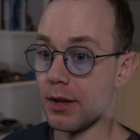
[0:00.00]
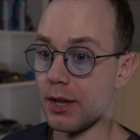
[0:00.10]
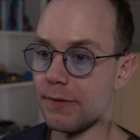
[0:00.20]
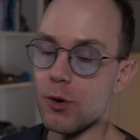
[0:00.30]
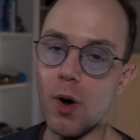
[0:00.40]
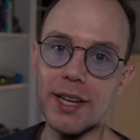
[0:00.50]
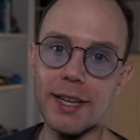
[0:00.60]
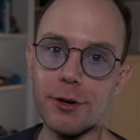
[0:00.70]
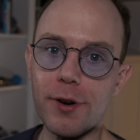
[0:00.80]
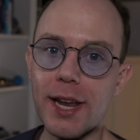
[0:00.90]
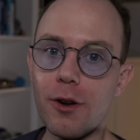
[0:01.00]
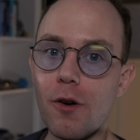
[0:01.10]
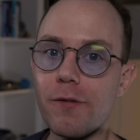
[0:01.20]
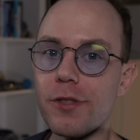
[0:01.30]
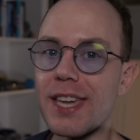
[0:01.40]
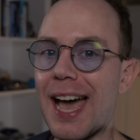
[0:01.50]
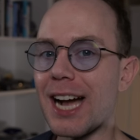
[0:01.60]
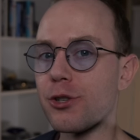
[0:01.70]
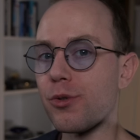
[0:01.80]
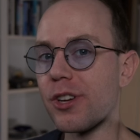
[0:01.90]
If you want to iterate over the
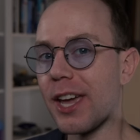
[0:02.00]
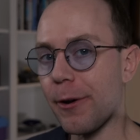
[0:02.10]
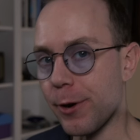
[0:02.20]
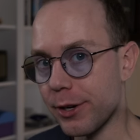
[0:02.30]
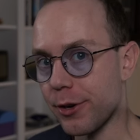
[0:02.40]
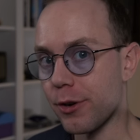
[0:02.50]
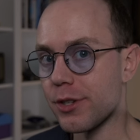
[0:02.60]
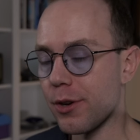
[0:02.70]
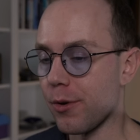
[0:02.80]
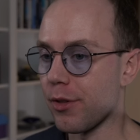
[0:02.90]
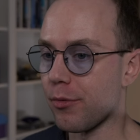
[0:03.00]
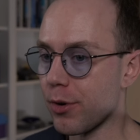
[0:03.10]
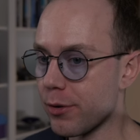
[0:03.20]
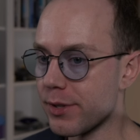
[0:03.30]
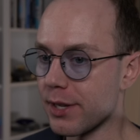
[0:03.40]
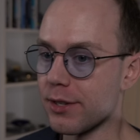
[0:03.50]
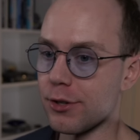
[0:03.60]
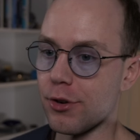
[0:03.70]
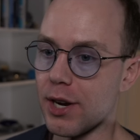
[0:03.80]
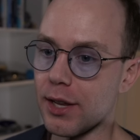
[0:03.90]
actual characters or the runes in a
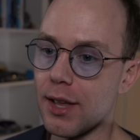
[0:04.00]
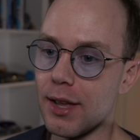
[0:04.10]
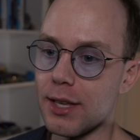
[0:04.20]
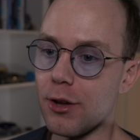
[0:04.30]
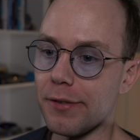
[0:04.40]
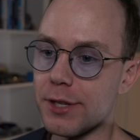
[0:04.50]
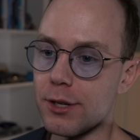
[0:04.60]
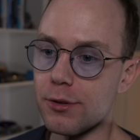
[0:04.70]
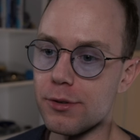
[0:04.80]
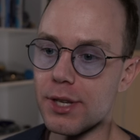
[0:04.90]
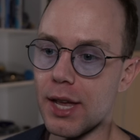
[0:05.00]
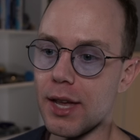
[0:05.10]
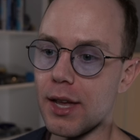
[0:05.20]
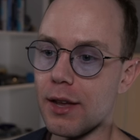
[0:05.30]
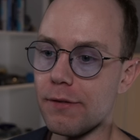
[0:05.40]
string, you have to use a